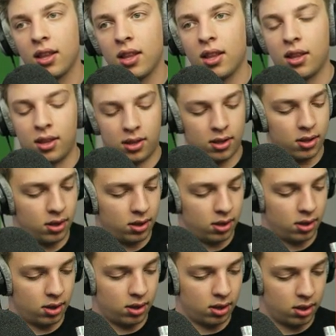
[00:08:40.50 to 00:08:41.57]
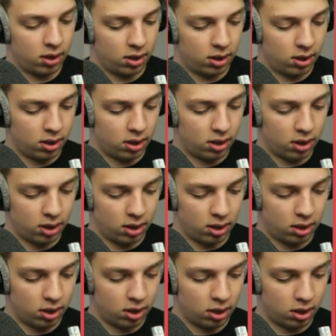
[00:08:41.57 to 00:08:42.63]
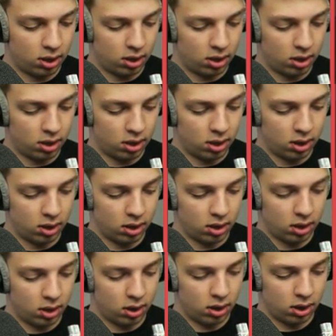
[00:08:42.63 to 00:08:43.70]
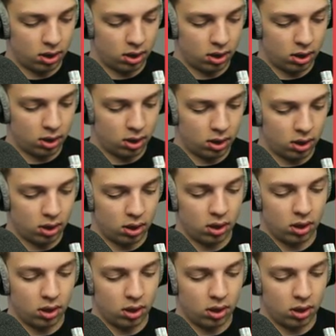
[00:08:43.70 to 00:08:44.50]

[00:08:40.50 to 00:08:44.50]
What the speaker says: [no speech]